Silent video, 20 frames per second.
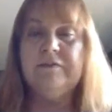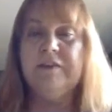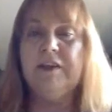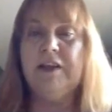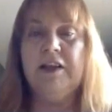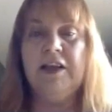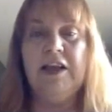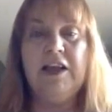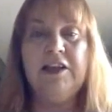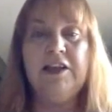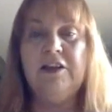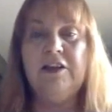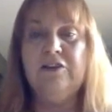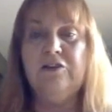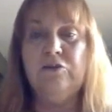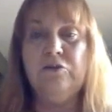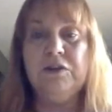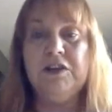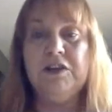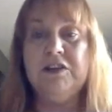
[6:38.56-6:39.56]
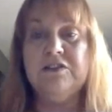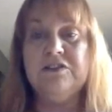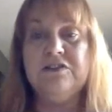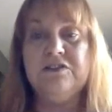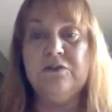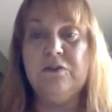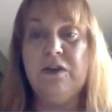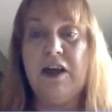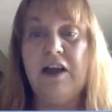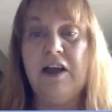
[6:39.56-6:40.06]
any ingredients
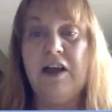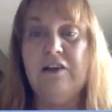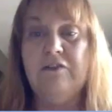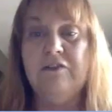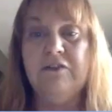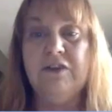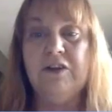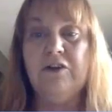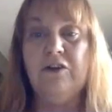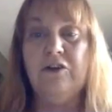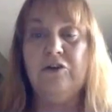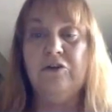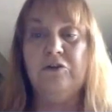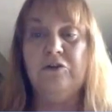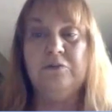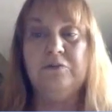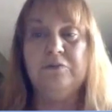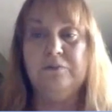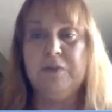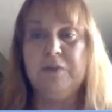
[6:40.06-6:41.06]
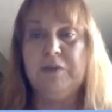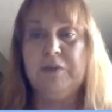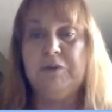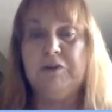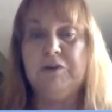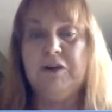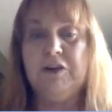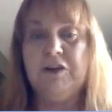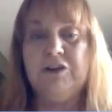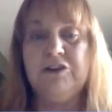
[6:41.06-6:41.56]
you have at home, maybe you're
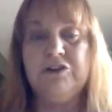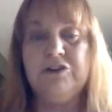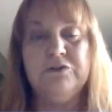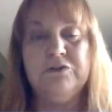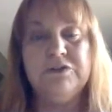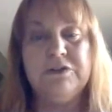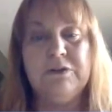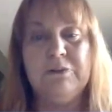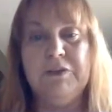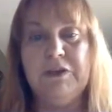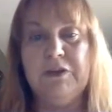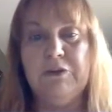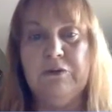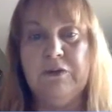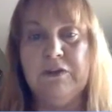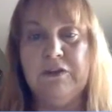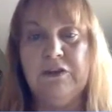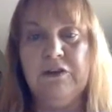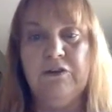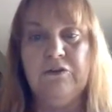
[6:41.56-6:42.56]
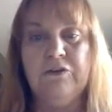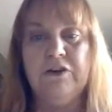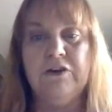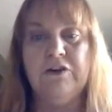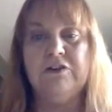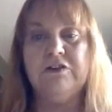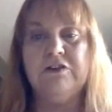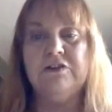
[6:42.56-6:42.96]
going to do something with yogurt,